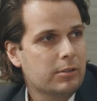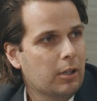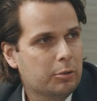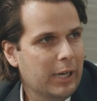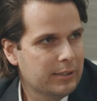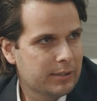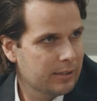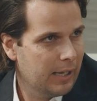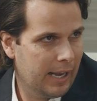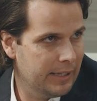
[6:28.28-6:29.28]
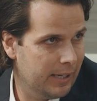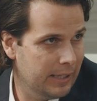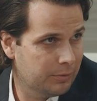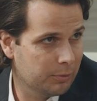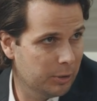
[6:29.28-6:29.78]
So Chris, any
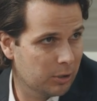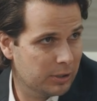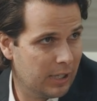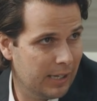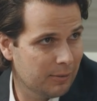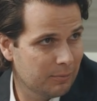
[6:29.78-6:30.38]
ideas from your side?